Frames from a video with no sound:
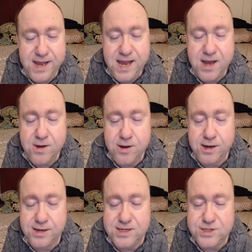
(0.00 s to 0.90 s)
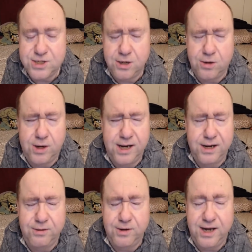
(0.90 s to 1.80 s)
Apparently so.
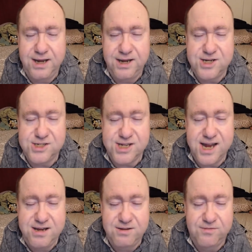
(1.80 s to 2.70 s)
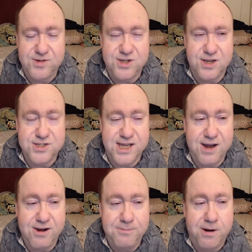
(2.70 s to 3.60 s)
And it just kind of was a
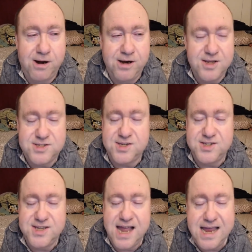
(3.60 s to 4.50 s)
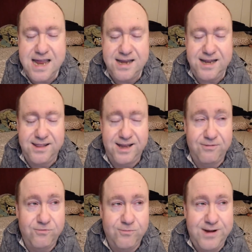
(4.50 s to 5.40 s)
scary part of society that,
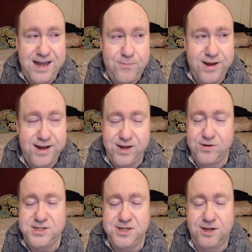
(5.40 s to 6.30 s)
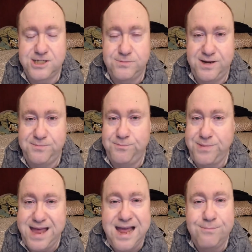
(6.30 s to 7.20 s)
wait a minute, here's the ultimate
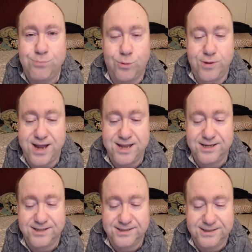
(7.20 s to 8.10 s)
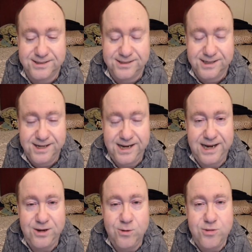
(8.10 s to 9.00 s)
bad boy.
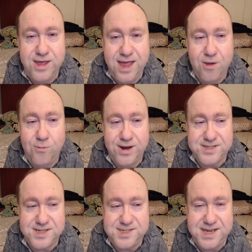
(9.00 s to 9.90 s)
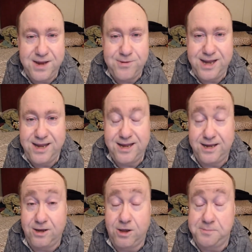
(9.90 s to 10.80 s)
And who the hell wants to see him naked?
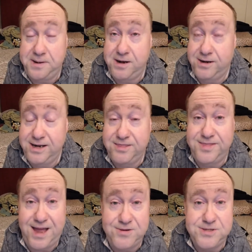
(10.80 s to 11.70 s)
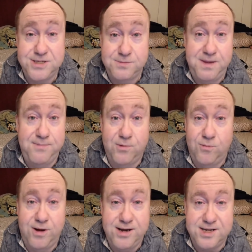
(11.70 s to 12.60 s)
Well, apparently thousands of people
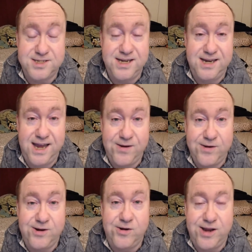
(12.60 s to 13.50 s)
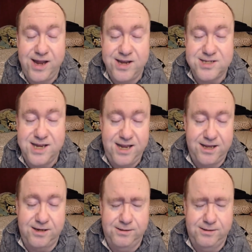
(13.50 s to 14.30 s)
wanted to see Aaron Hernandez naked.